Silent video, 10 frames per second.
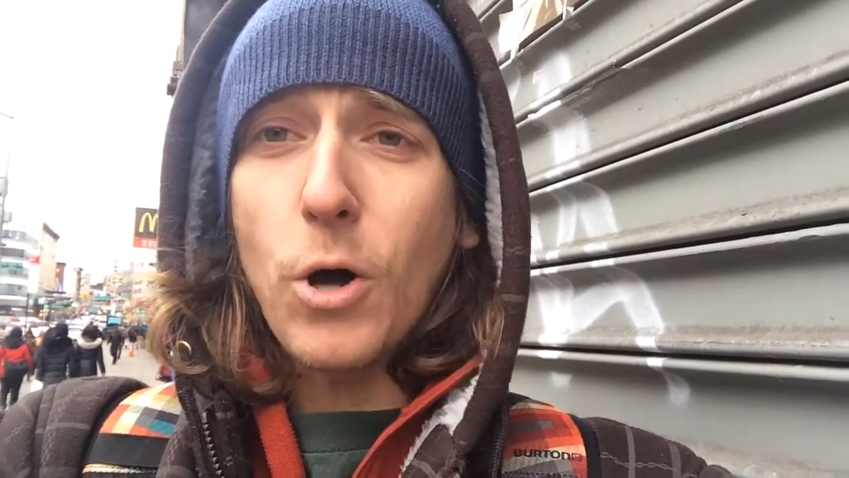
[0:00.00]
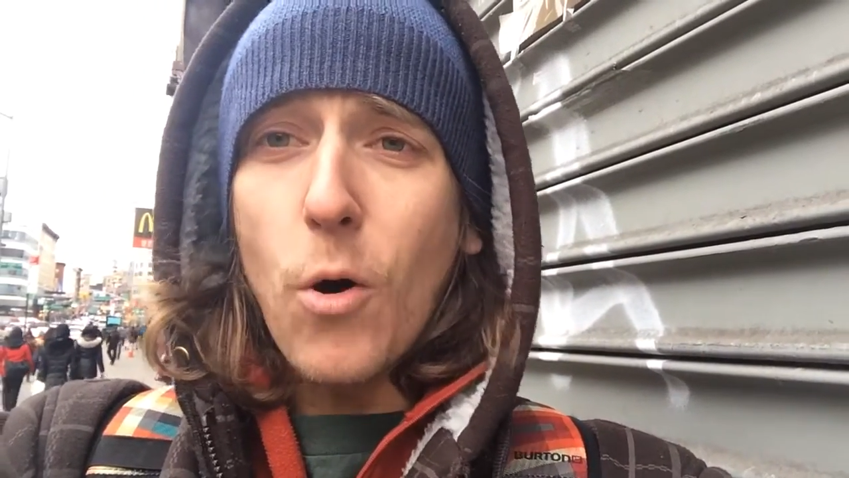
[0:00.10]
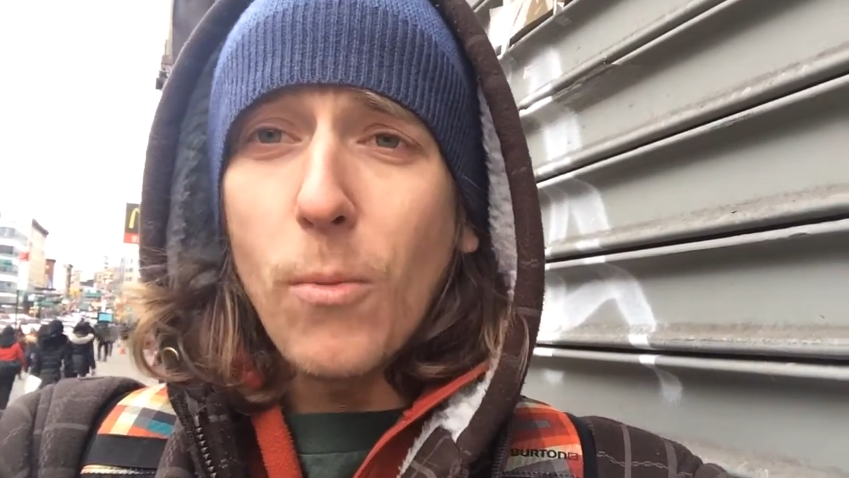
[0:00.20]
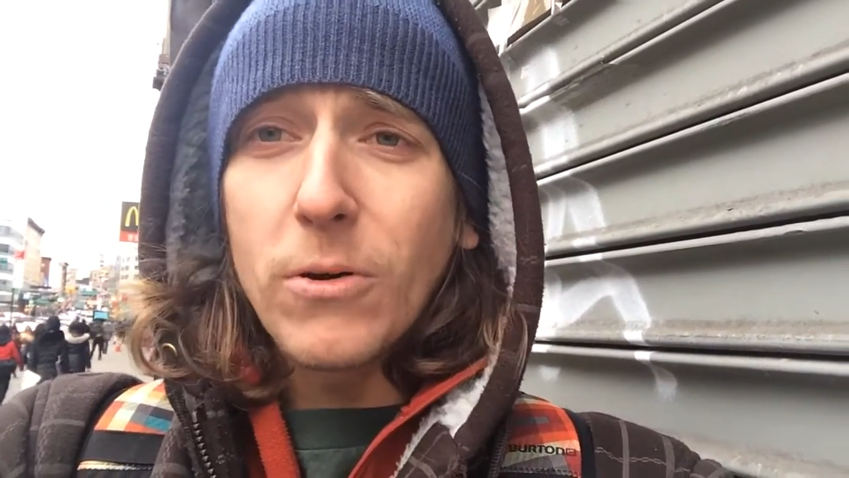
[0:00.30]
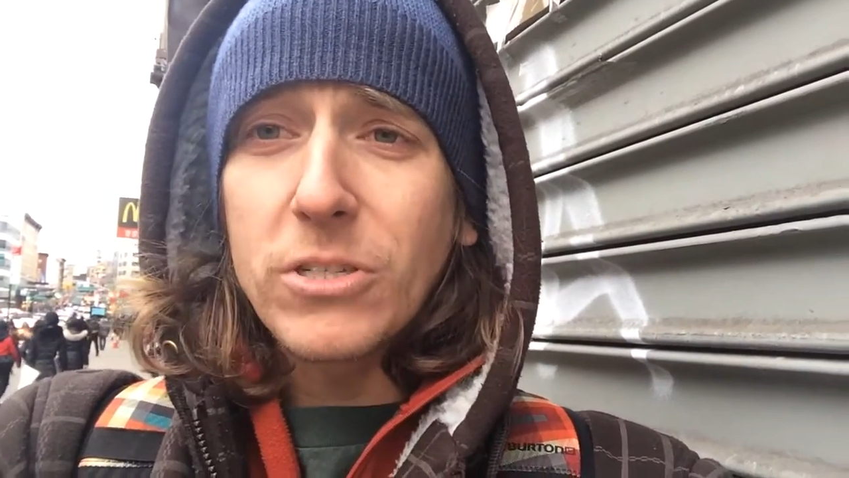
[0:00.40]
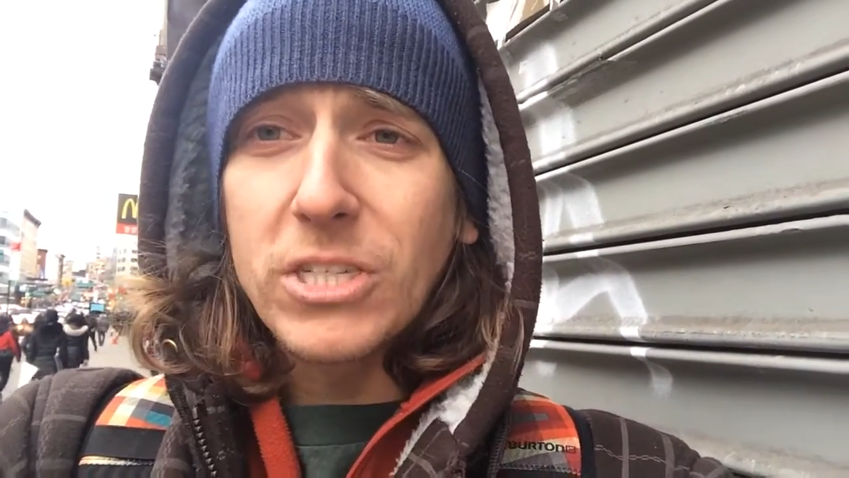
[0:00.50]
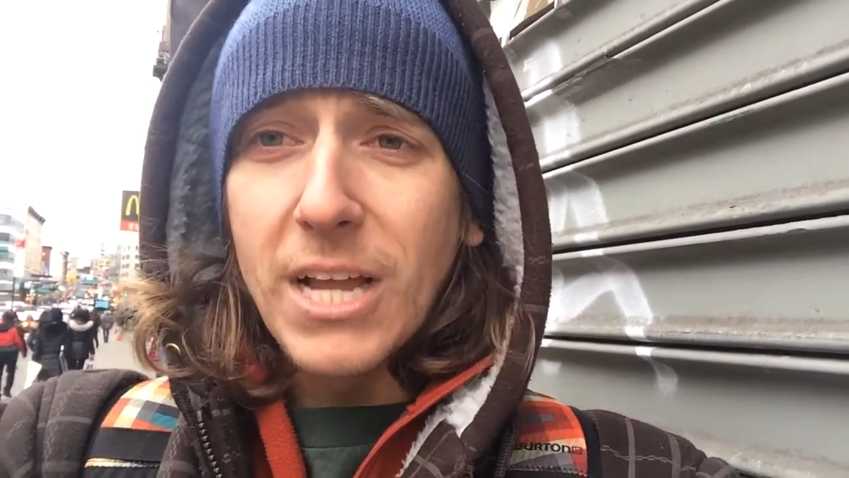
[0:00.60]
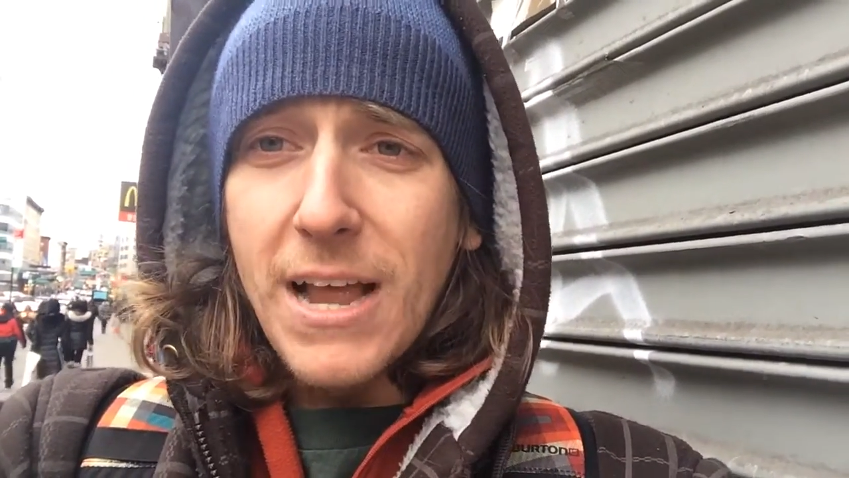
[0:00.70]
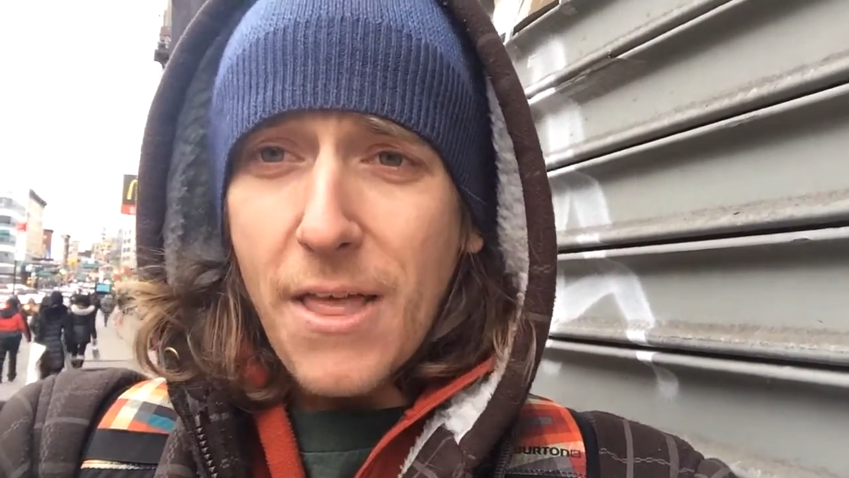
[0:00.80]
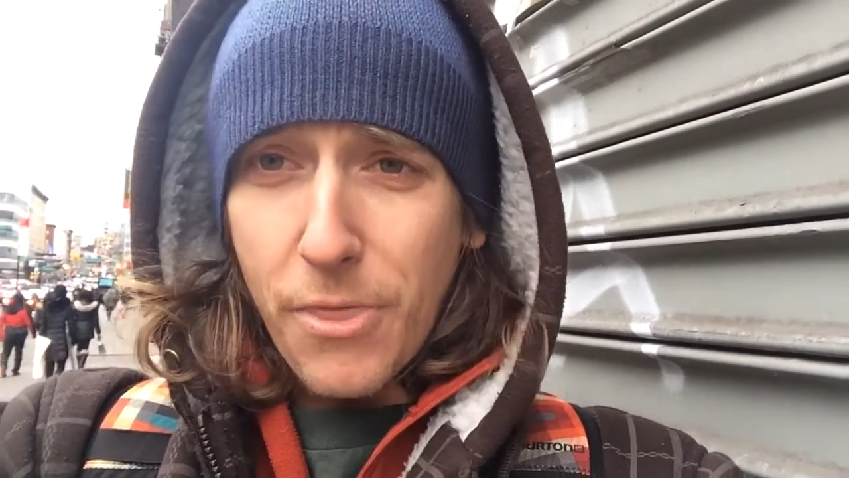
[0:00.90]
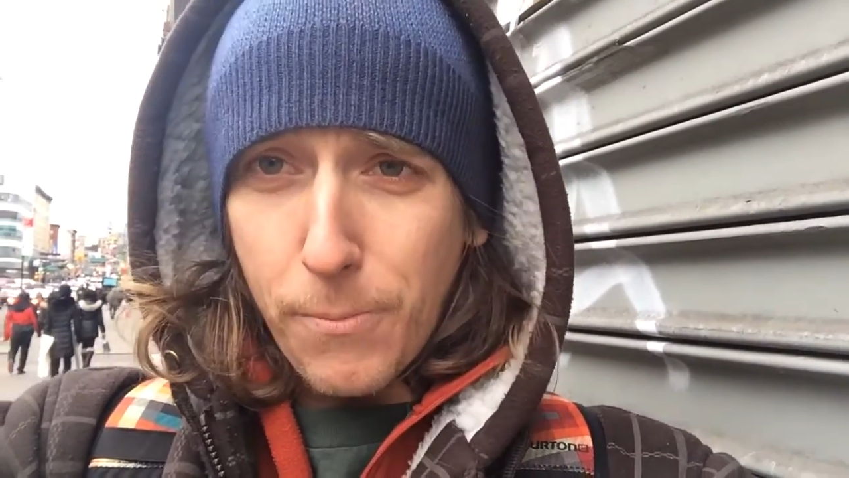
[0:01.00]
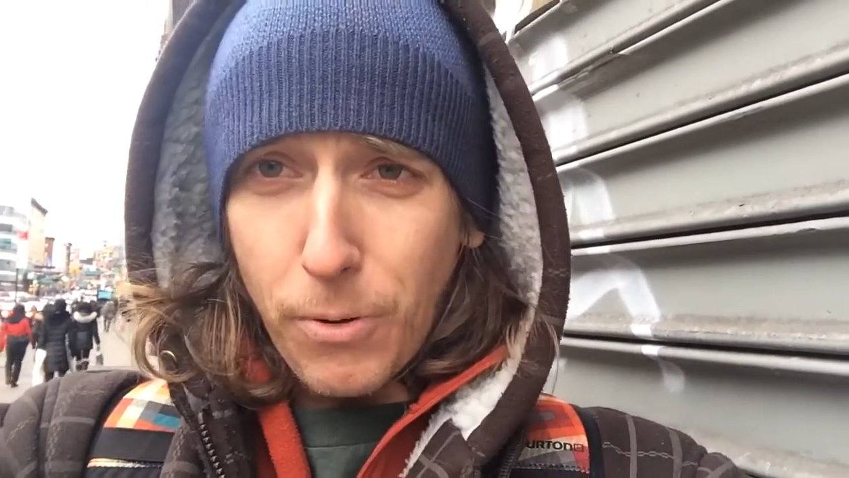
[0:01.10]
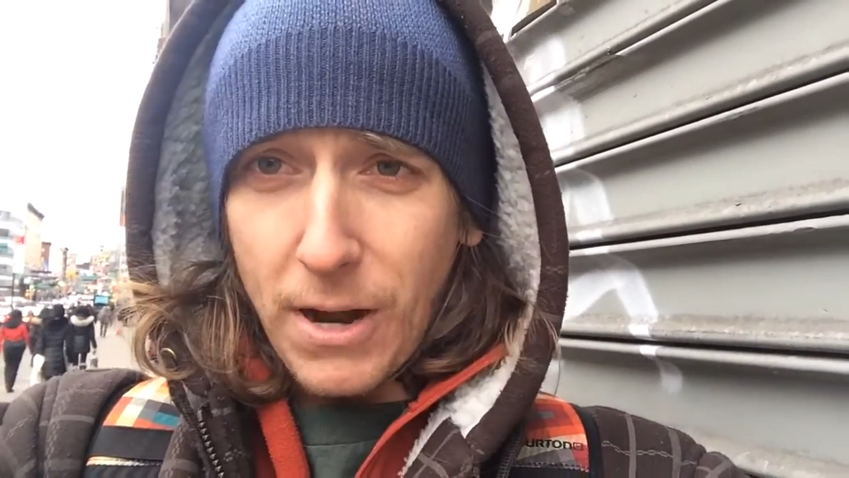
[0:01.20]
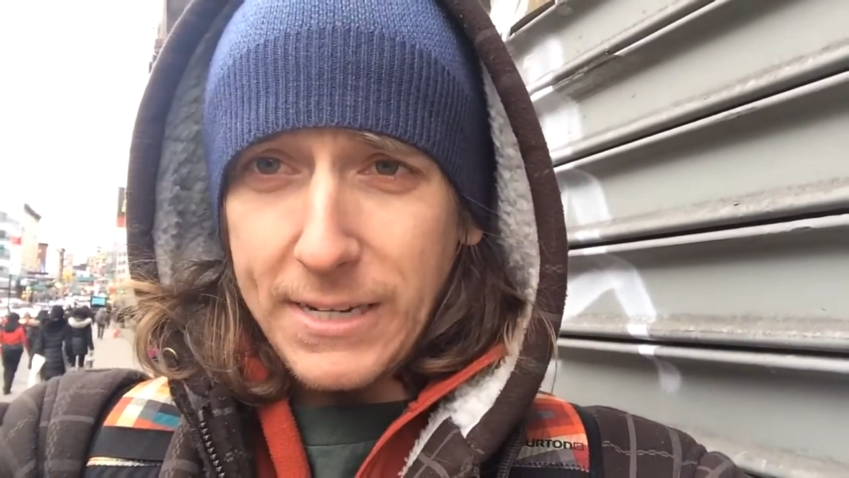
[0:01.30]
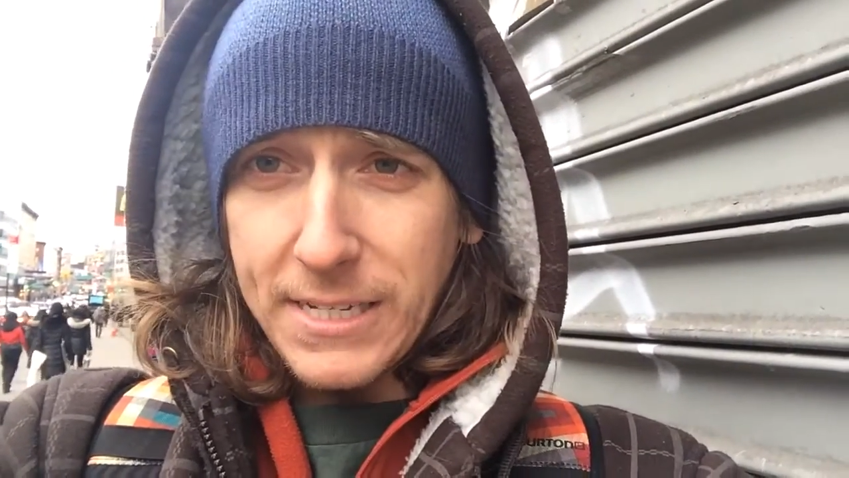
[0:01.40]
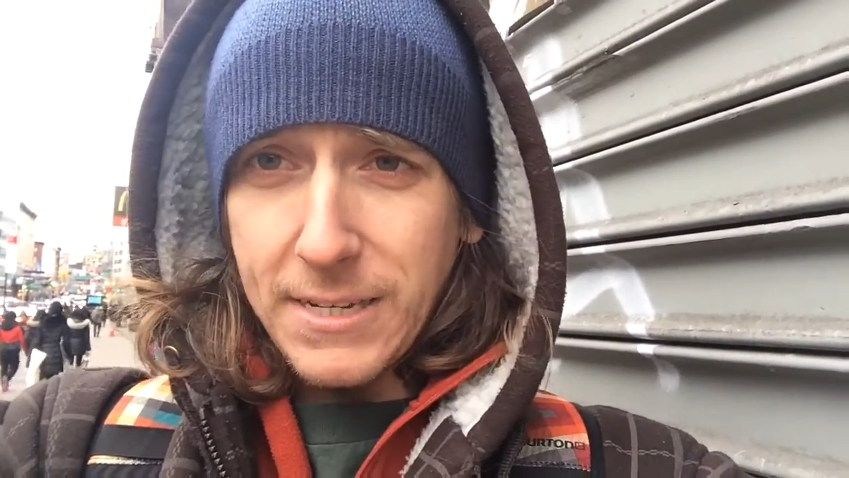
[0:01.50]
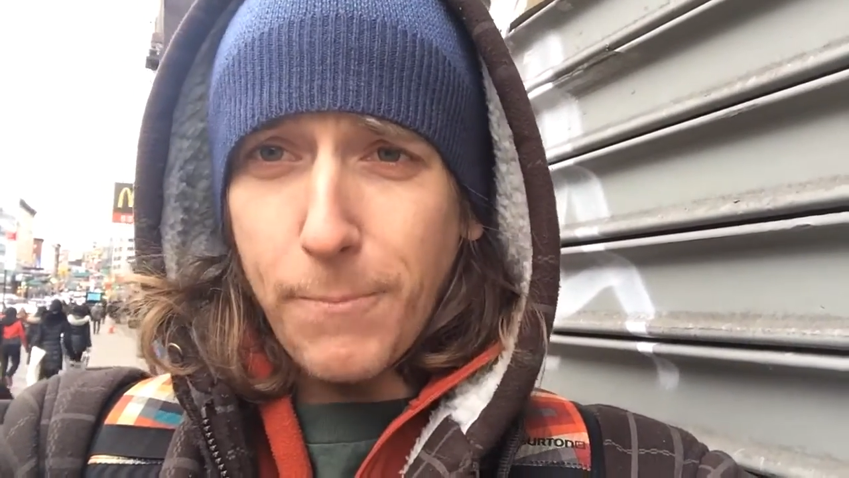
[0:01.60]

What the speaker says: almost the price